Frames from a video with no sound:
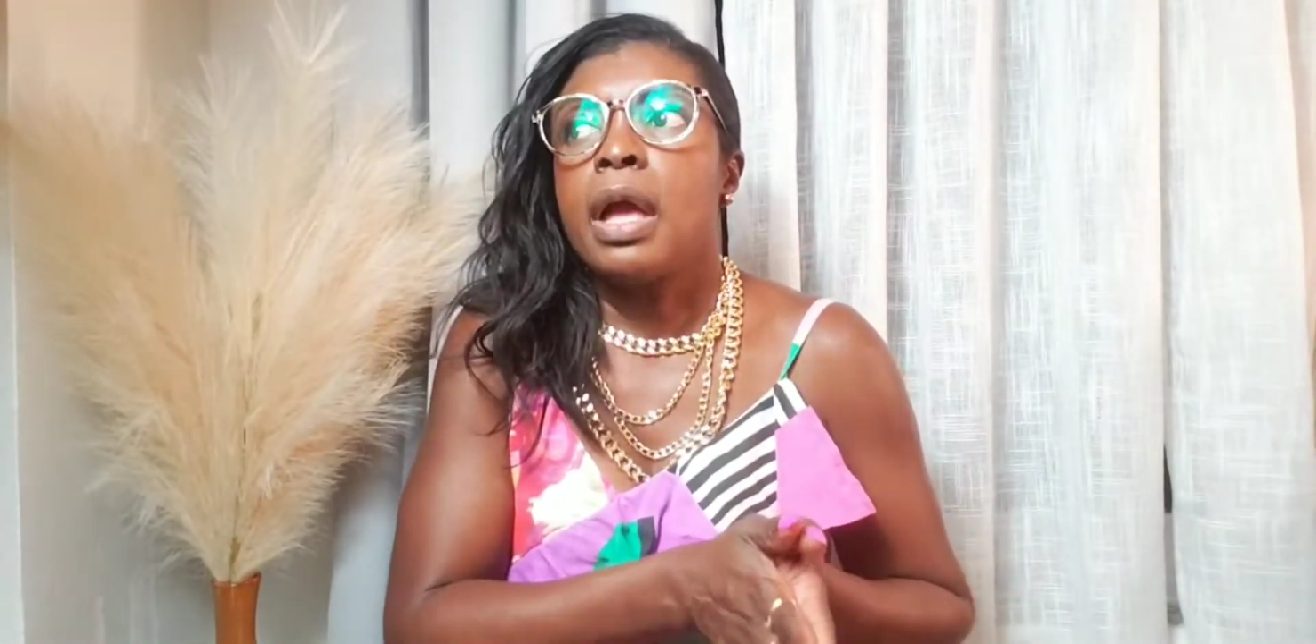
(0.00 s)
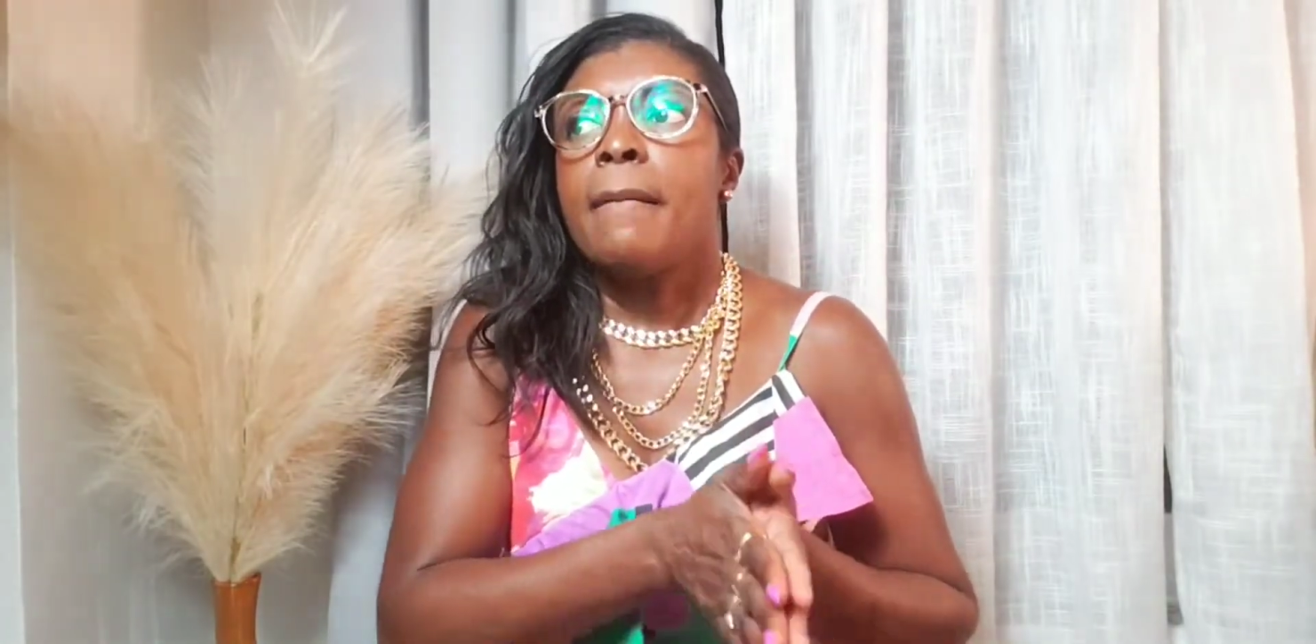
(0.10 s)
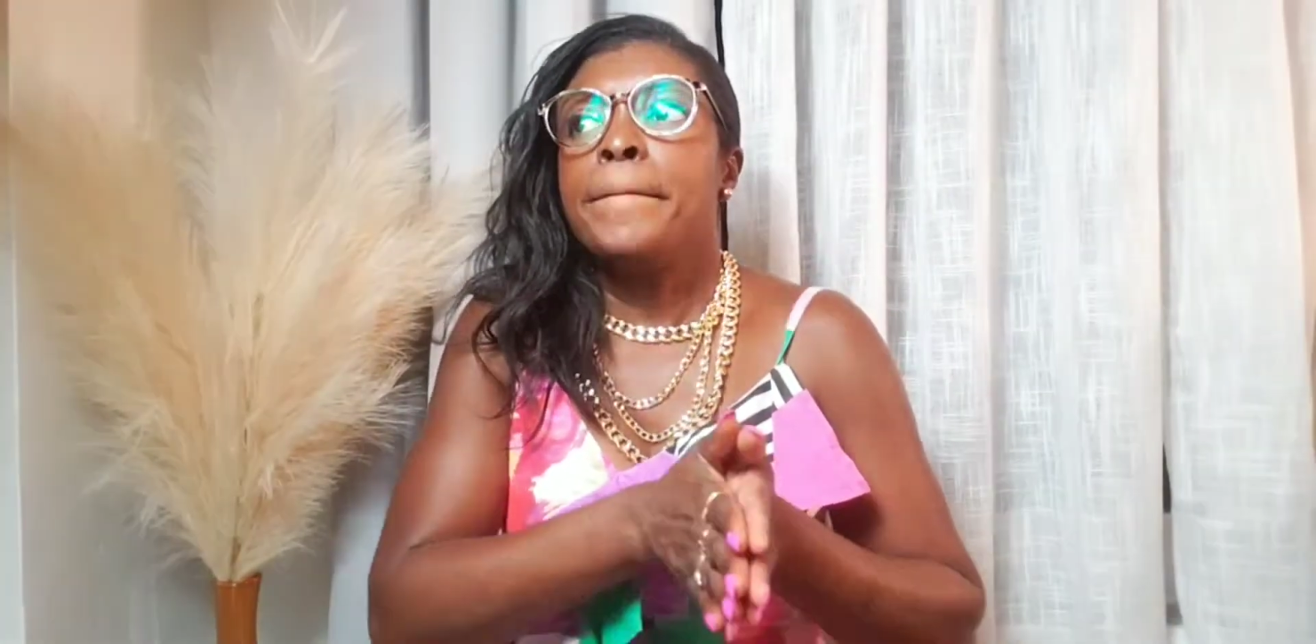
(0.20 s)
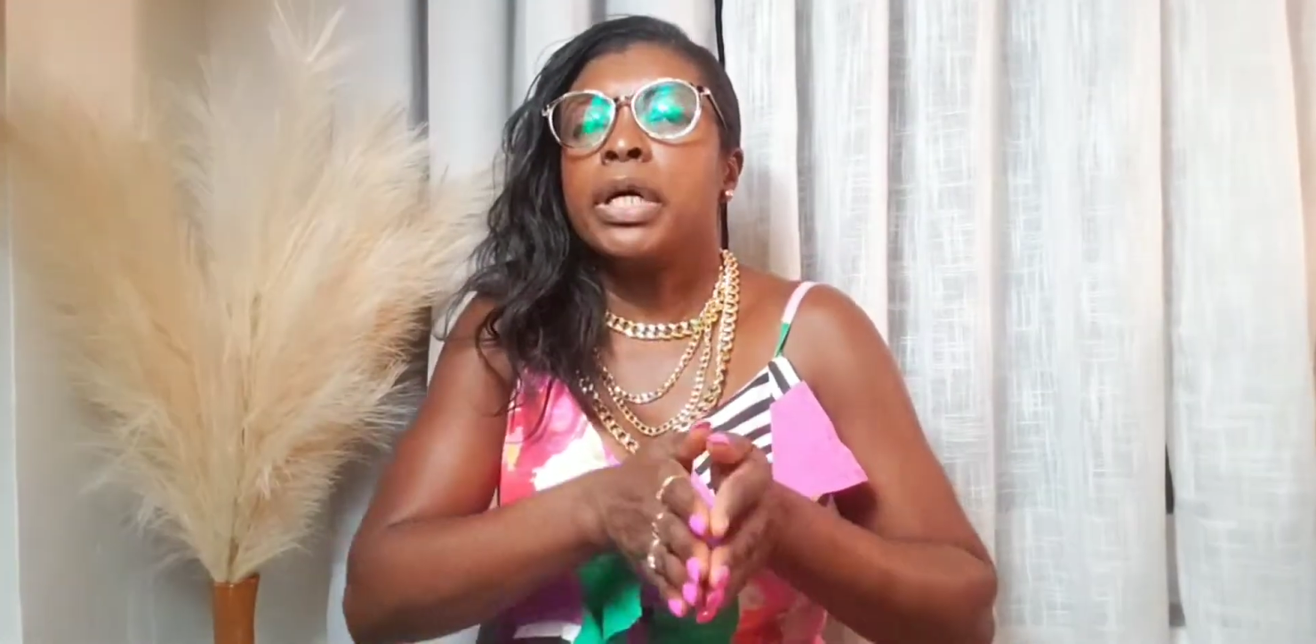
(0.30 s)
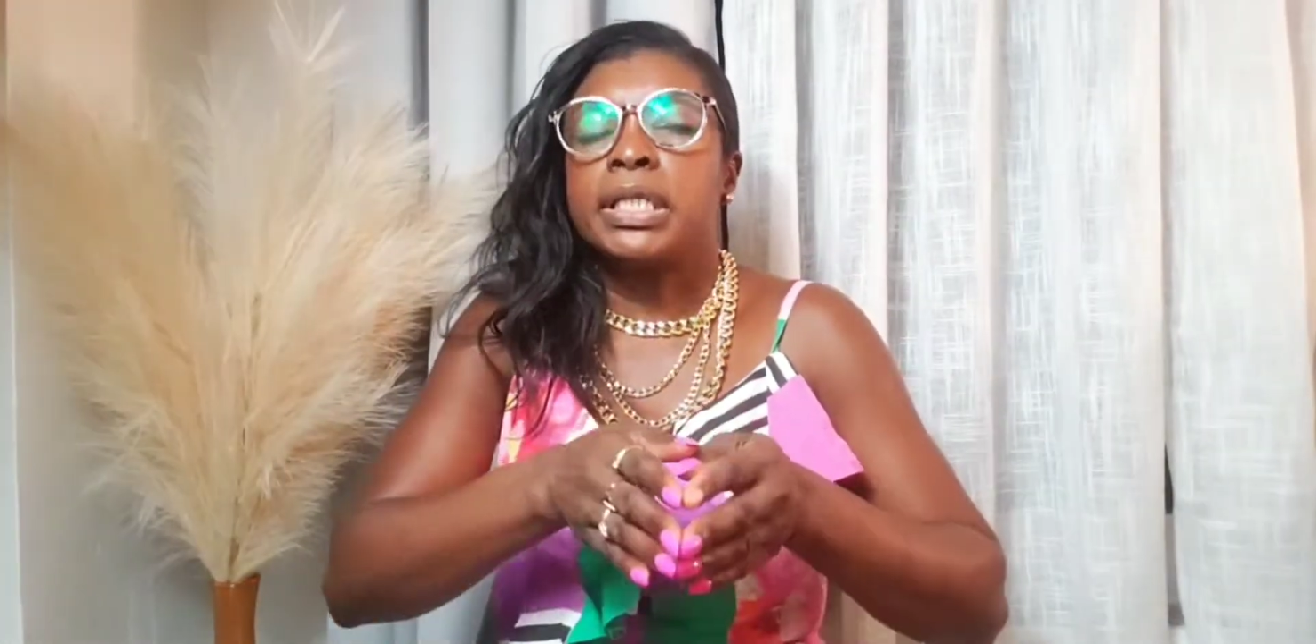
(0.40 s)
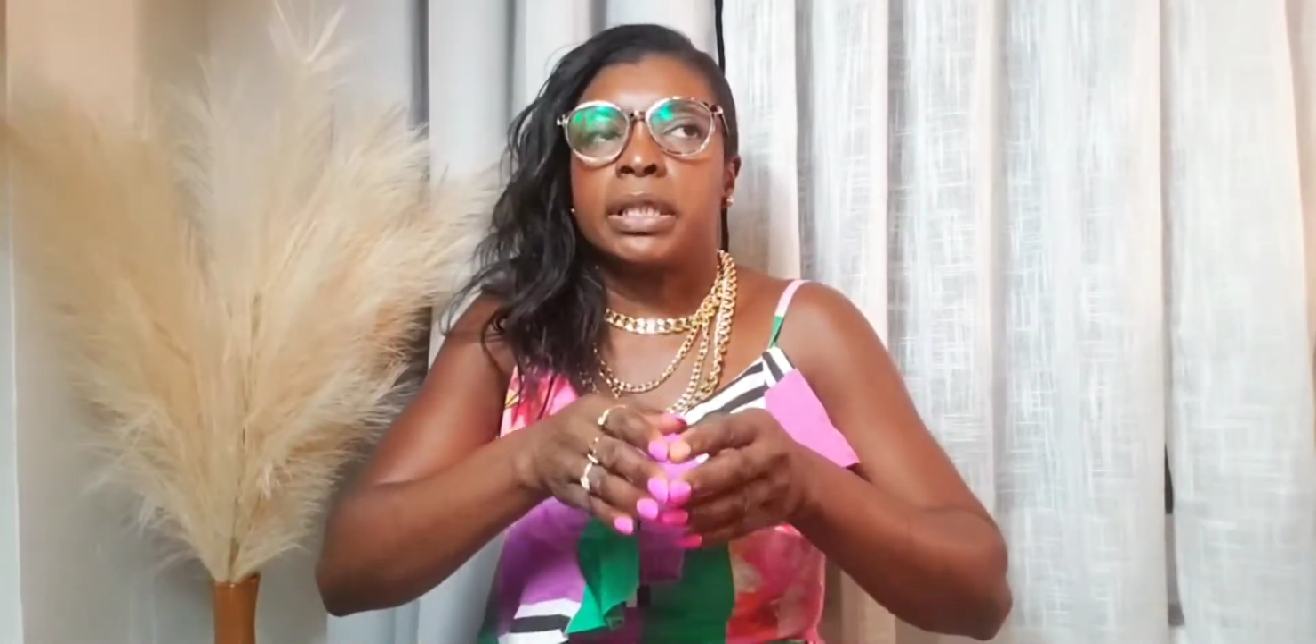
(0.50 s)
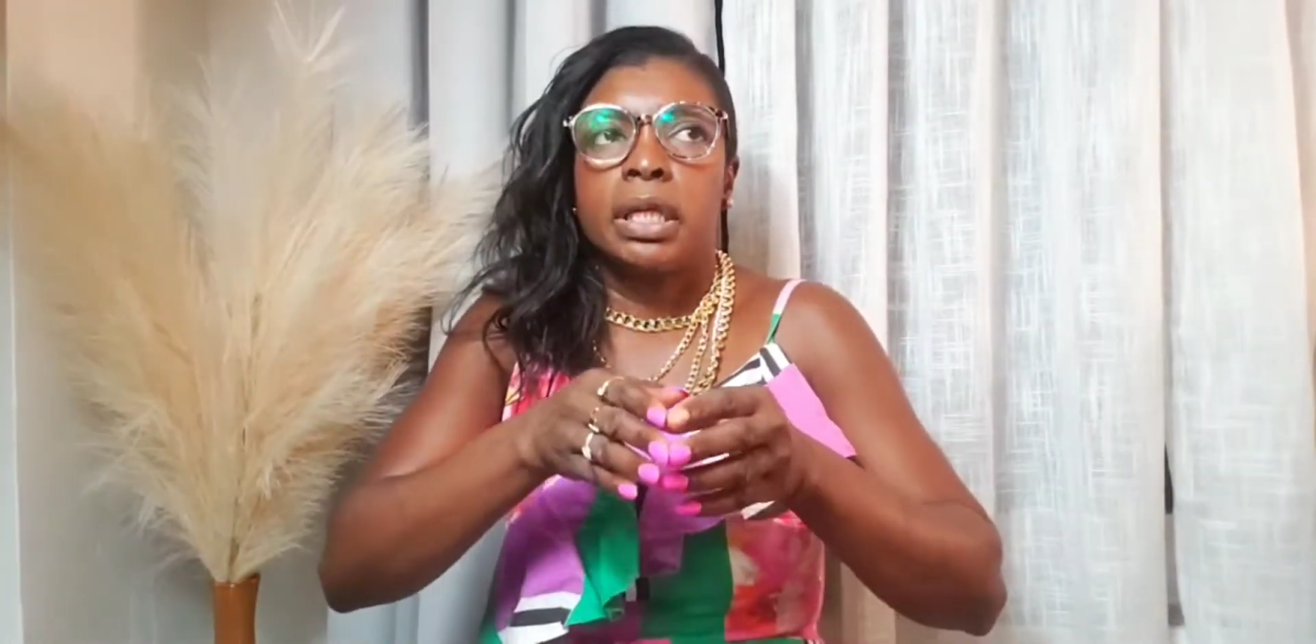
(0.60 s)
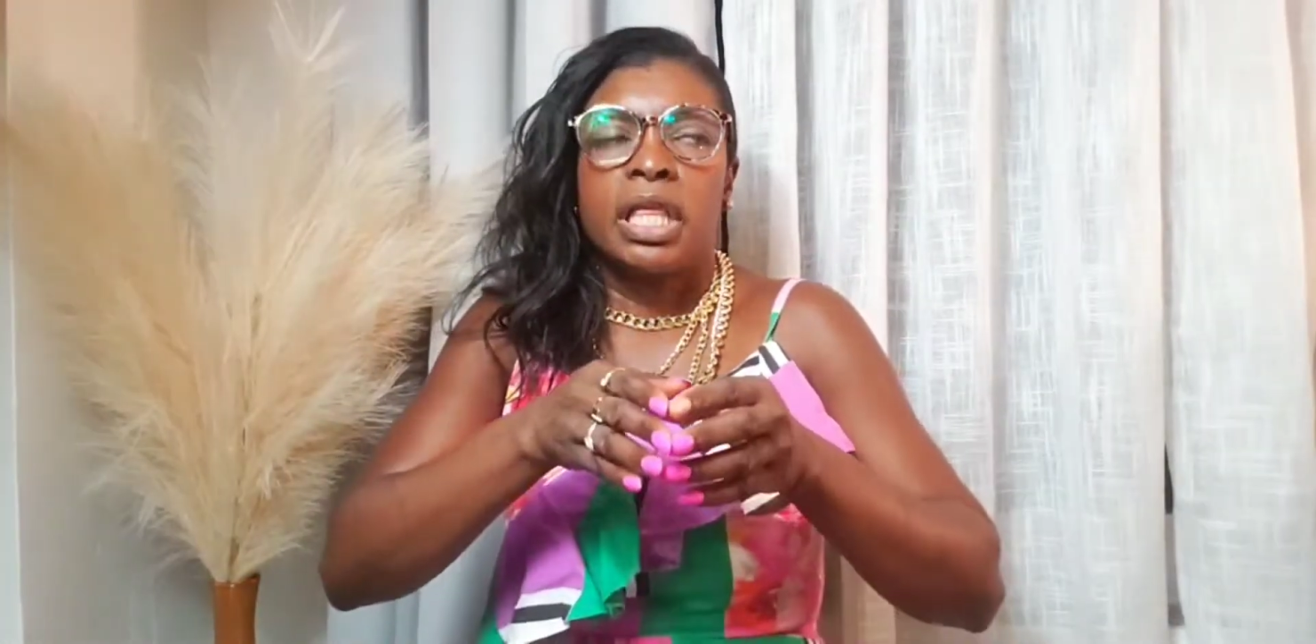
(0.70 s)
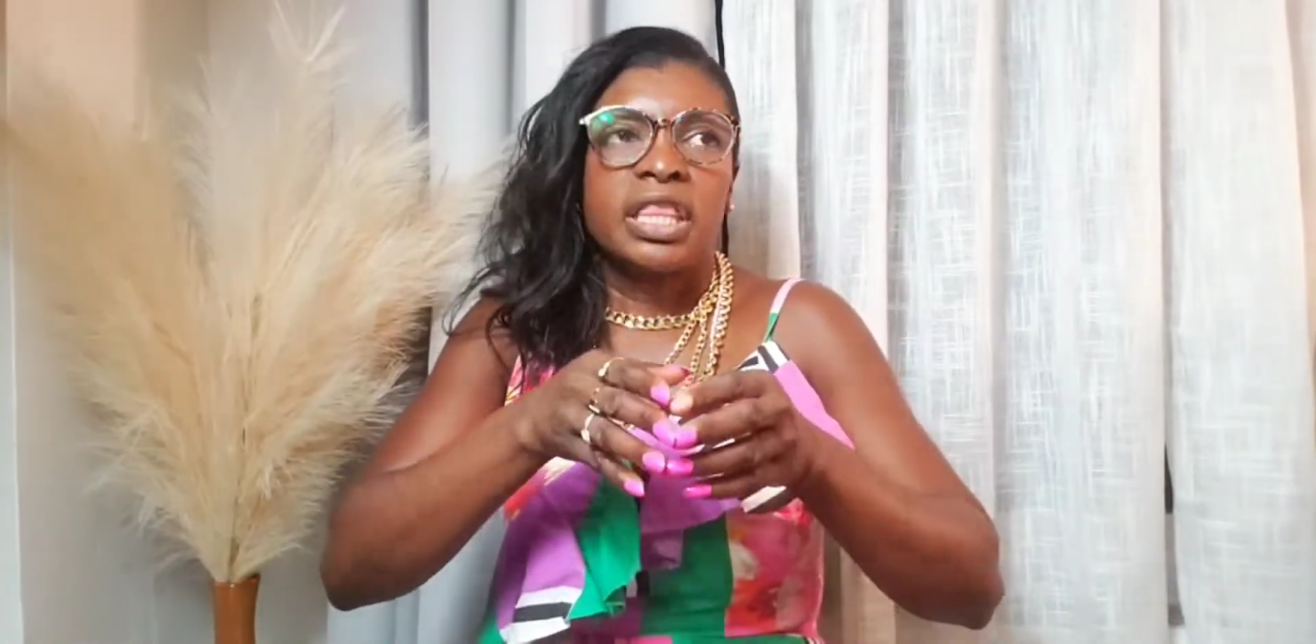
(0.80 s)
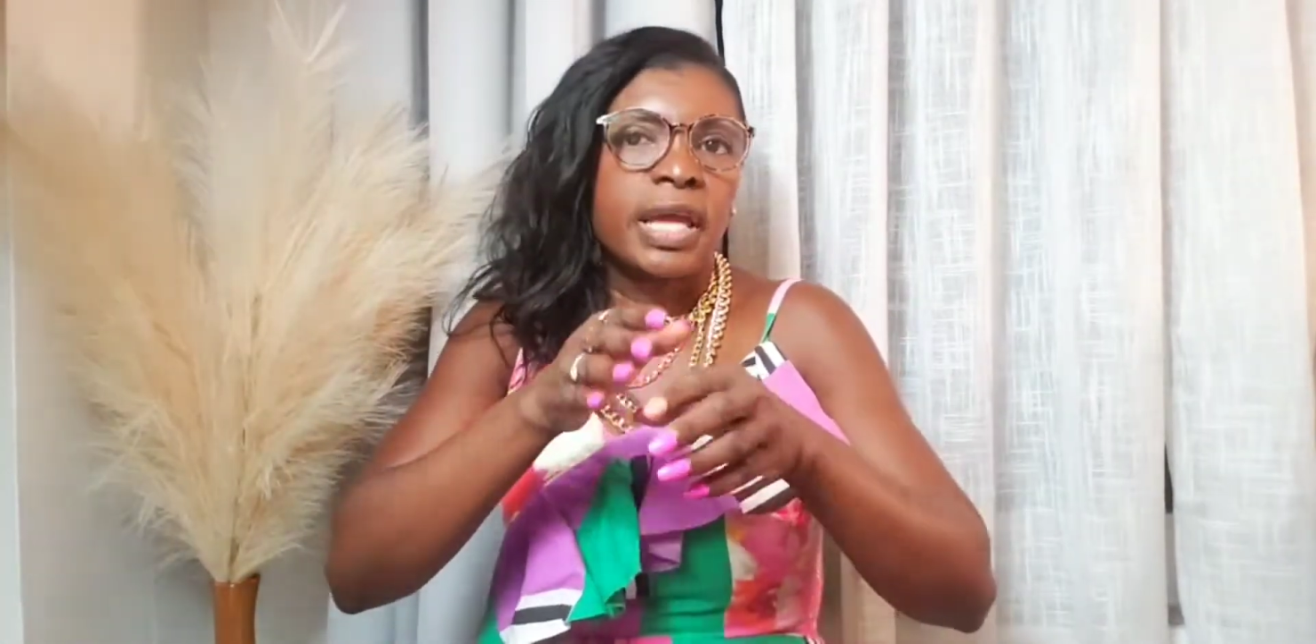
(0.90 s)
but they